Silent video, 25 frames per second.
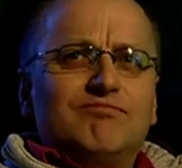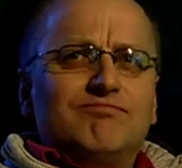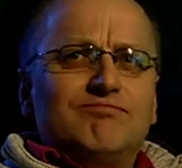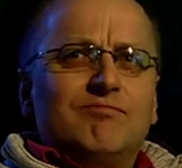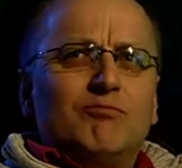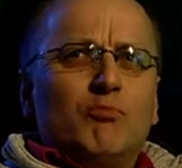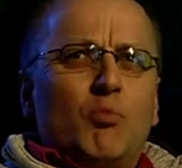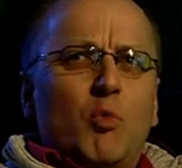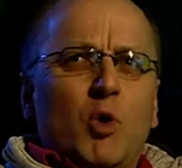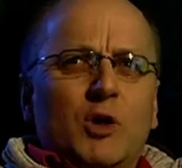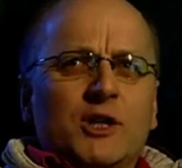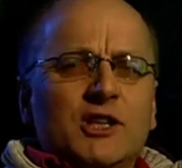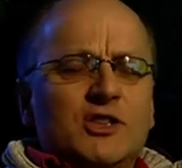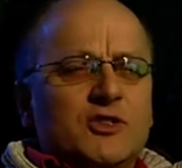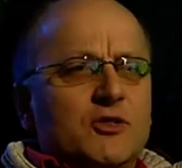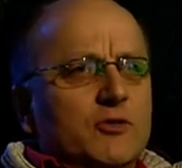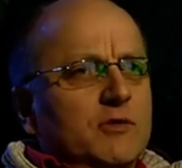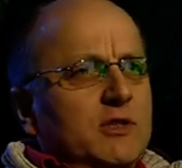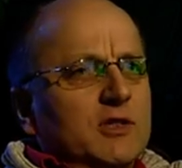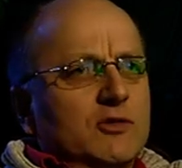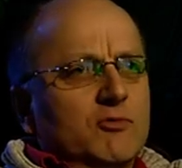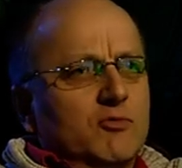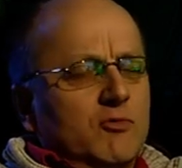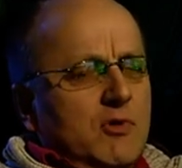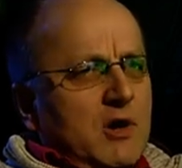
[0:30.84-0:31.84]
what he's
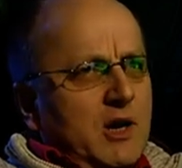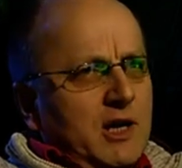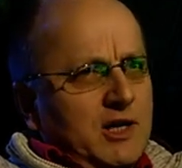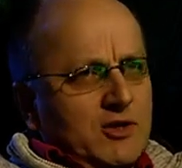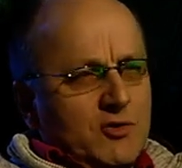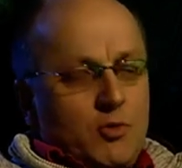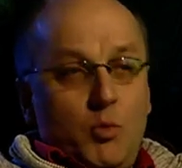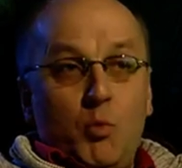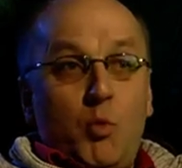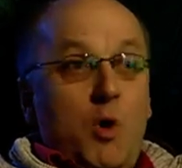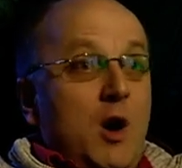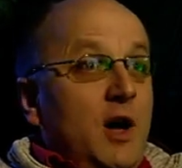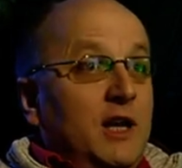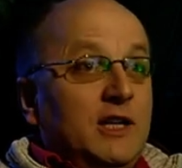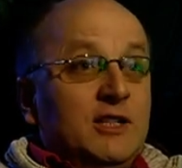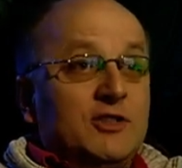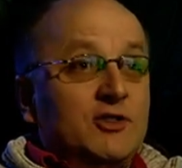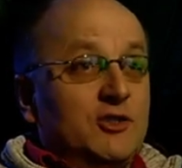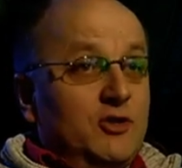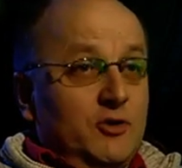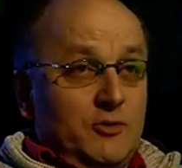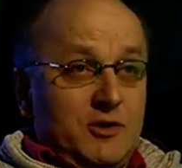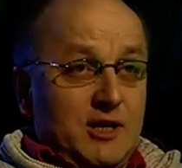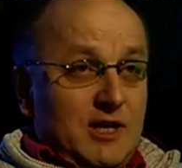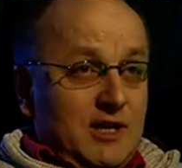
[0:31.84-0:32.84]
doing is right or why he's
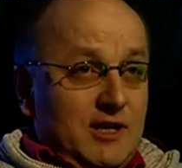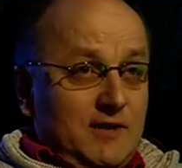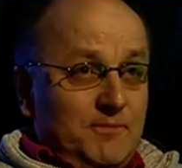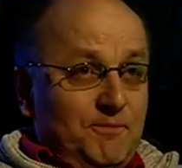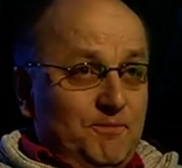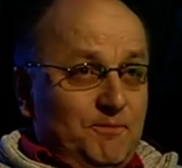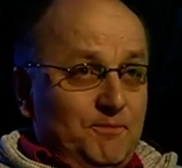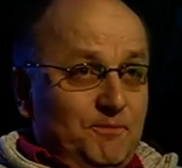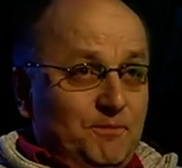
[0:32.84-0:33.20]
doing it.